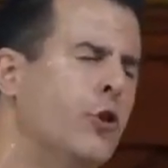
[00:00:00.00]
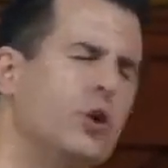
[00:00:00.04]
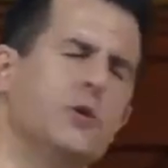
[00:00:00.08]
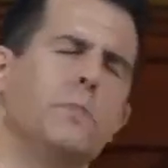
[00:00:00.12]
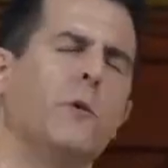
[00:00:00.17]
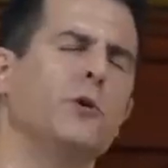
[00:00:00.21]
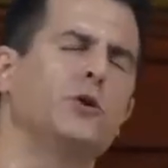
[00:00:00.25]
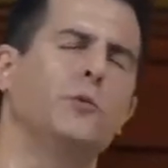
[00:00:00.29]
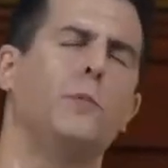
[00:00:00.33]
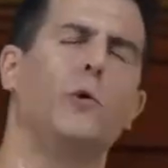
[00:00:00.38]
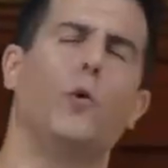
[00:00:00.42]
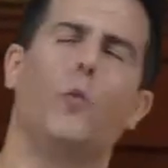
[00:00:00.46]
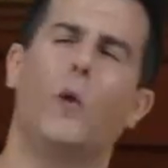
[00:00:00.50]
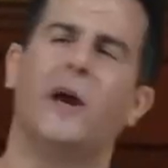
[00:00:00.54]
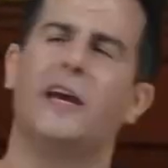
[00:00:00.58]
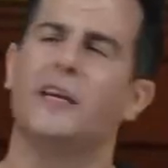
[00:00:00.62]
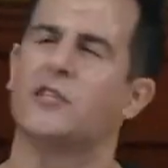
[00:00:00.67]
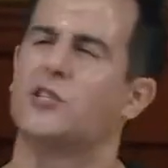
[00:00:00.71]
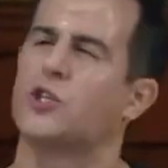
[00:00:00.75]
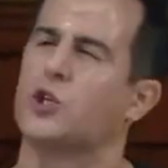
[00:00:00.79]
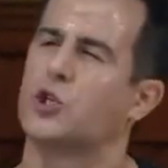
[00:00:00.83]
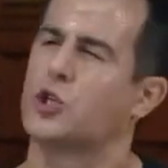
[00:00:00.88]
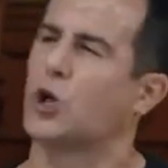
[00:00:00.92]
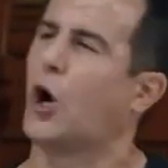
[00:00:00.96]
there's multiple ways
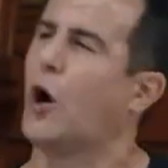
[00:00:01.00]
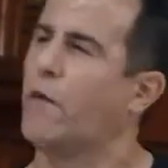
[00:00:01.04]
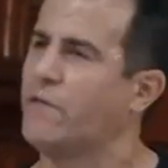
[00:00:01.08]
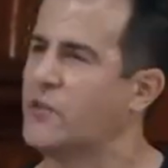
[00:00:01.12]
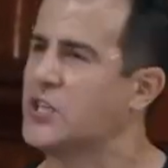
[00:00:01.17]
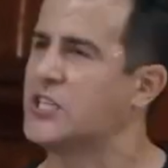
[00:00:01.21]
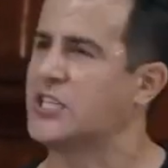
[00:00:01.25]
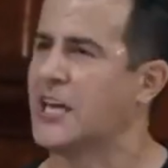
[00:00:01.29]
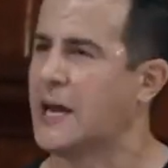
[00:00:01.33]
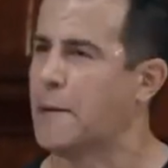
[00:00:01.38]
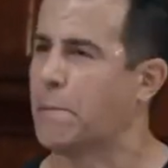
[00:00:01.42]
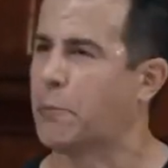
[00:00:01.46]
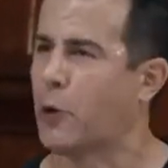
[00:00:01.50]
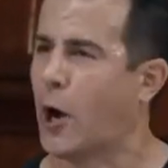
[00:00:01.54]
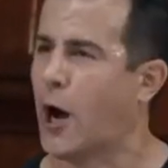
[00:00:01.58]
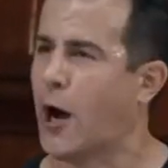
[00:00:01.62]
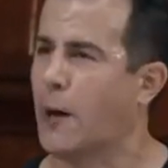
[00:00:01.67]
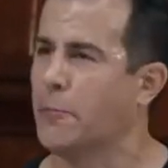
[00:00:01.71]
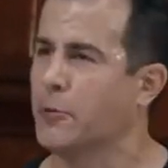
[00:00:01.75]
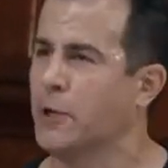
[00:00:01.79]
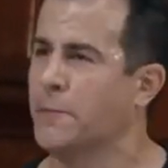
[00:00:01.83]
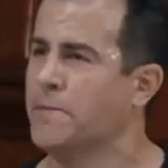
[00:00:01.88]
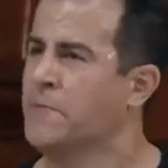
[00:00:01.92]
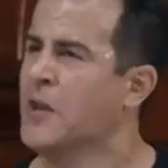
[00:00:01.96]
to solve the same
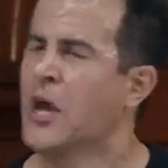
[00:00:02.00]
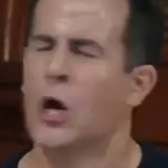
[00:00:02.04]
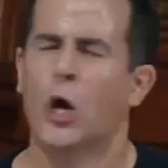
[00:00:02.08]
problem.